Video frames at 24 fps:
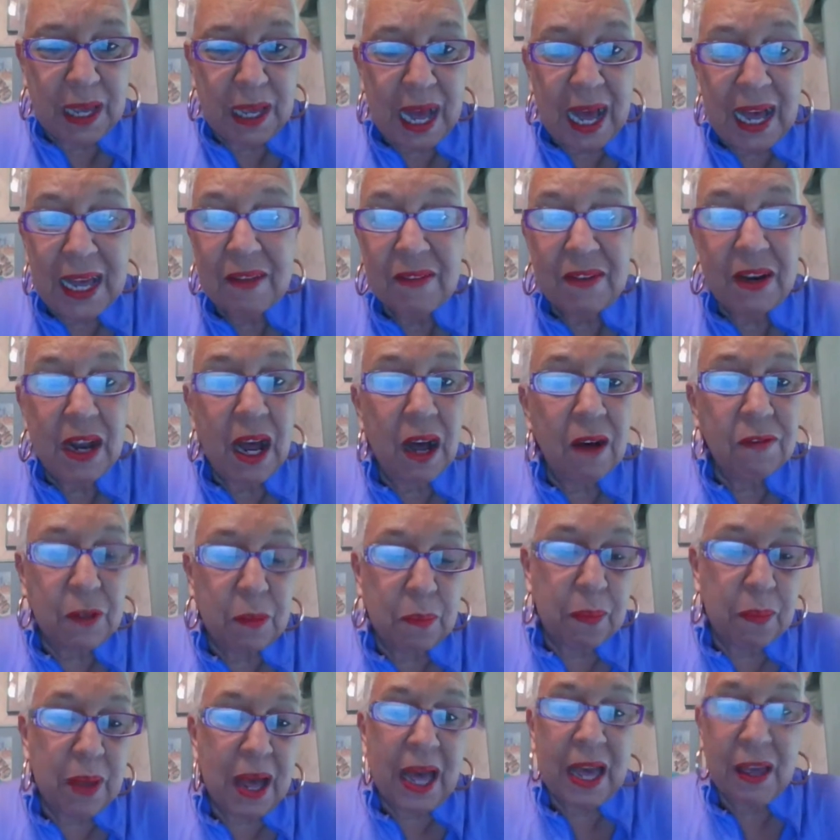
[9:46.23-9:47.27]
me. I even offered
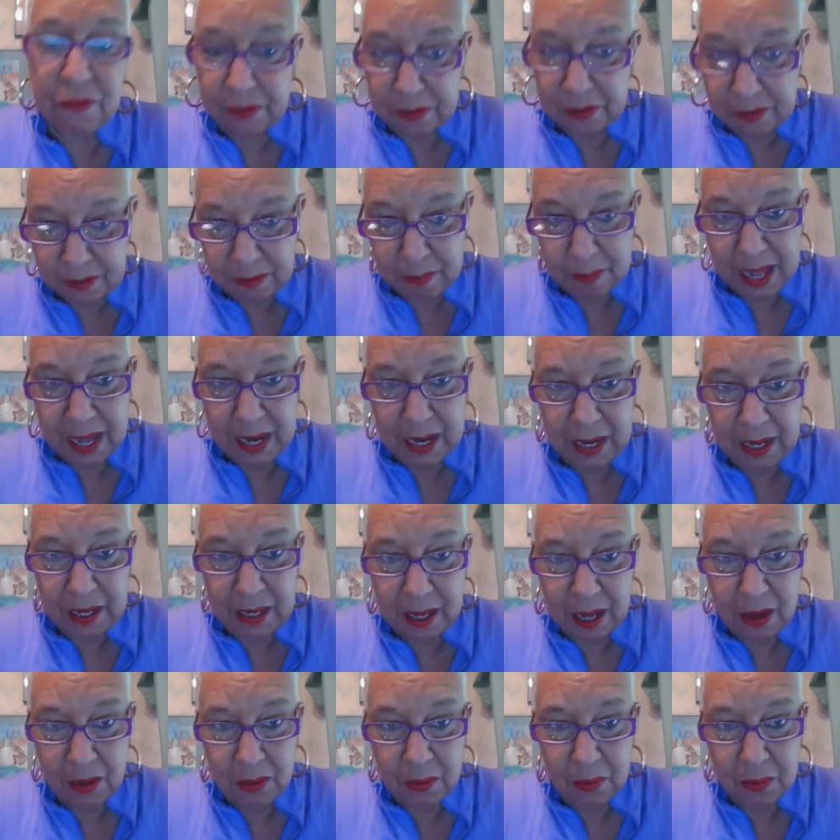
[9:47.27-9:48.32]
to pay for somebody to
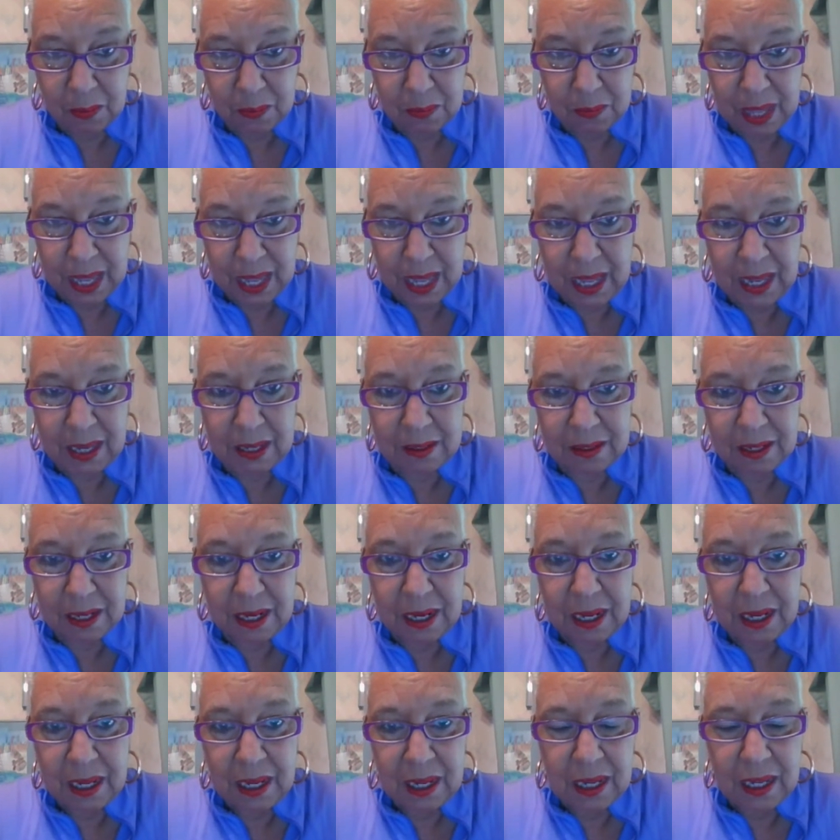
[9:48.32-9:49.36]
go. And
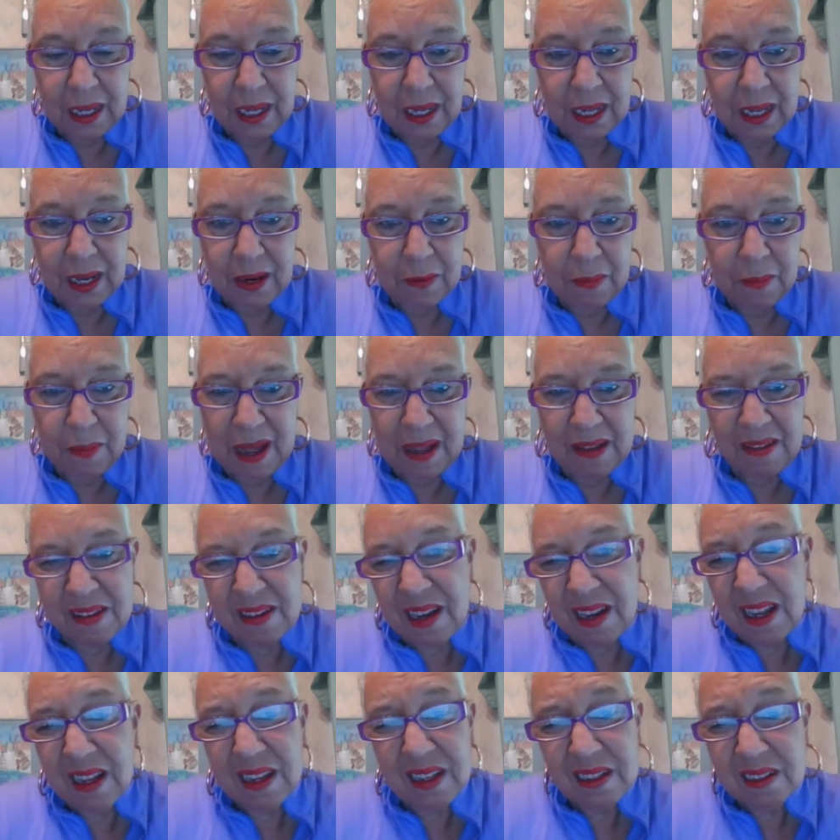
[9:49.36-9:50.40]
everybody was,
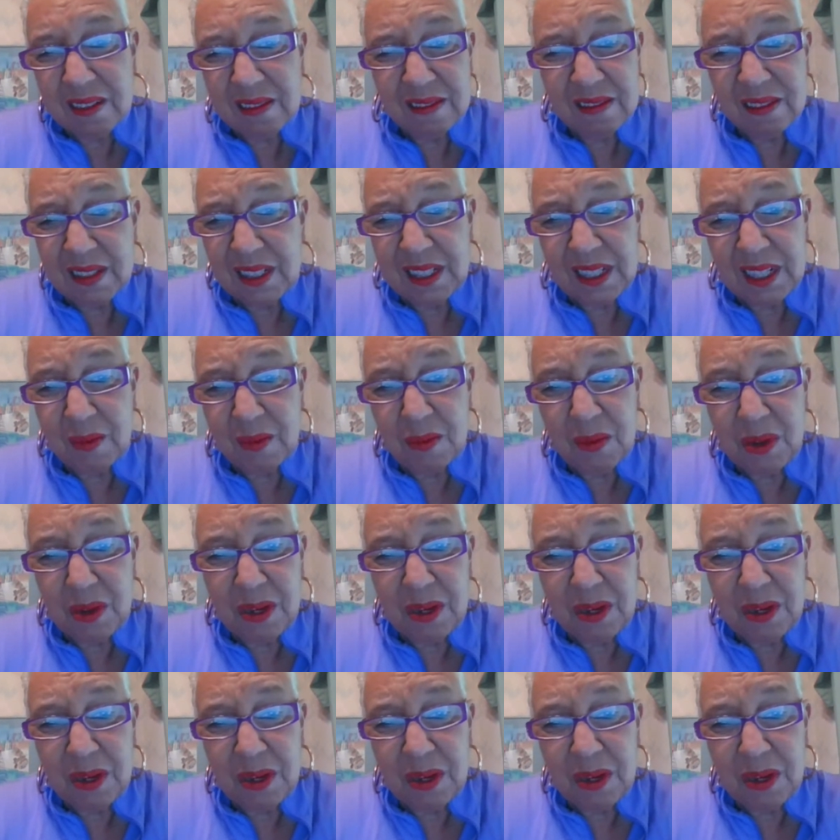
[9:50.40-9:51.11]
no, no, I don't